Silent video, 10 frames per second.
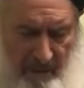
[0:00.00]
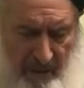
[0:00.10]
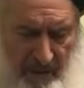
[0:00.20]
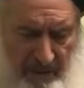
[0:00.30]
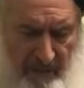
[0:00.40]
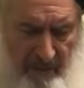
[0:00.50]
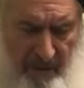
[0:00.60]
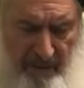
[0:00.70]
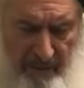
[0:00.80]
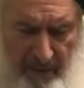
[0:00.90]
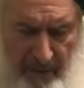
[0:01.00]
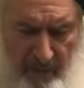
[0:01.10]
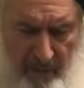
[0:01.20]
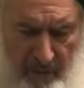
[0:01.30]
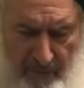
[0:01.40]
Even you can't follow
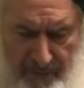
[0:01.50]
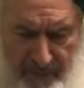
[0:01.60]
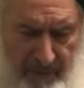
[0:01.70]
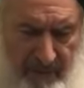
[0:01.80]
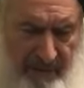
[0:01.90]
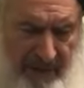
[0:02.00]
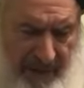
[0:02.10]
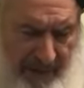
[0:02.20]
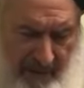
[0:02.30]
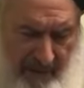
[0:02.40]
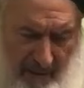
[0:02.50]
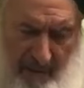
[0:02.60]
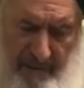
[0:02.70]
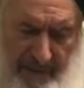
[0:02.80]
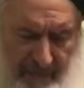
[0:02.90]
to the presence of an ant.
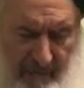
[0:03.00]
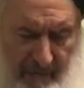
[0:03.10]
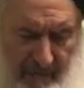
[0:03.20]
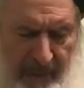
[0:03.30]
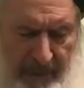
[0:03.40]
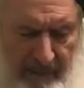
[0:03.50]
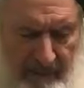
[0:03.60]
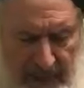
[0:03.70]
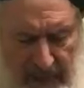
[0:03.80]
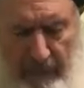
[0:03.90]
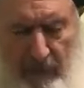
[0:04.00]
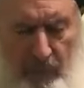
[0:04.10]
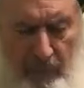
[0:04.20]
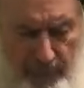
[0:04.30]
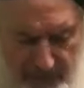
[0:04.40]
Never mind, take me to the
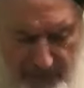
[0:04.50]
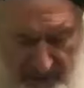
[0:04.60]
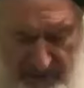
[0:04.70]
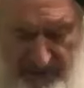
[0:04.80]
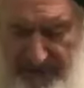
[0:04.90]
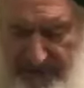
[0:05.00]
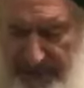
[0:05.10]
presence of that ant